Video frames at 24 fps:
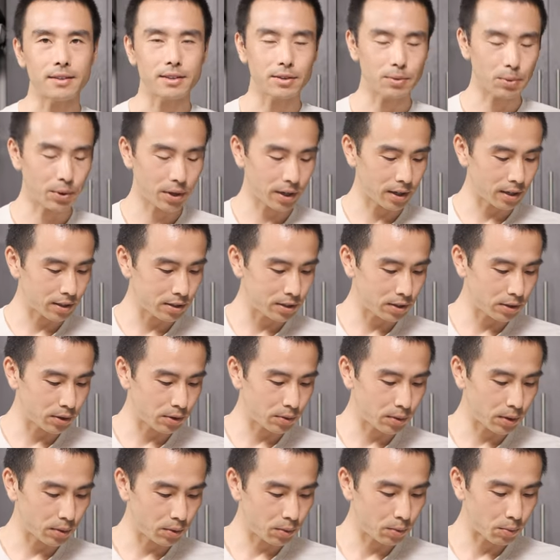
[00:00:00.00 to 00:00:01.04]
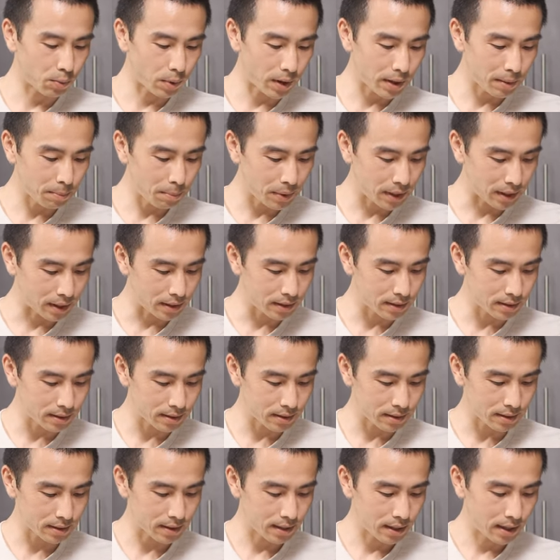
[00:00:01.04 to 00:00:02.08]
So we're gonna do one
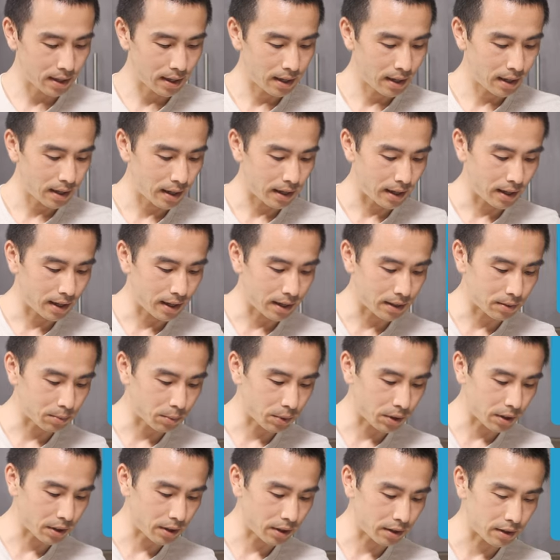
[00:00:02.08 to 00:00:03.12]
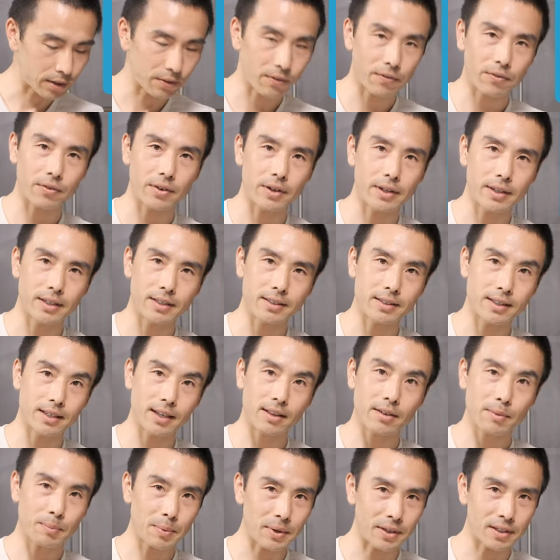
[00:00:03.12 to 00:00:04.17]
piece and we're gonna freeze the
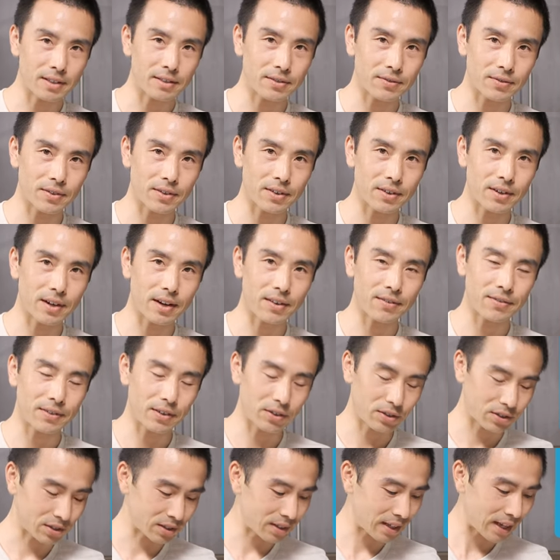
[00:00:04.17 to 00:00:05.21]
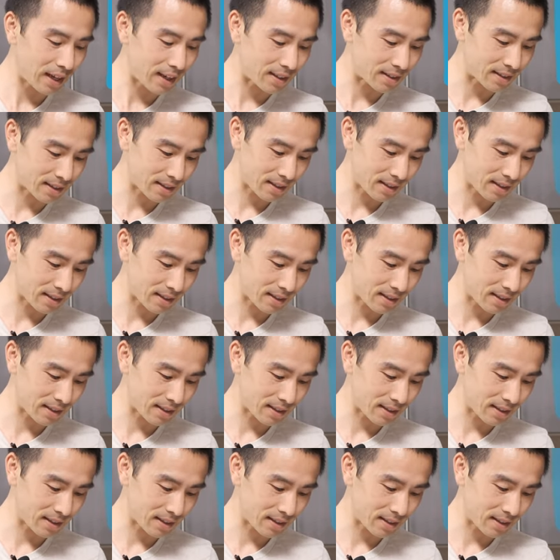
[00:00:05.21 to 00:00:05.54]
other piece for a future date.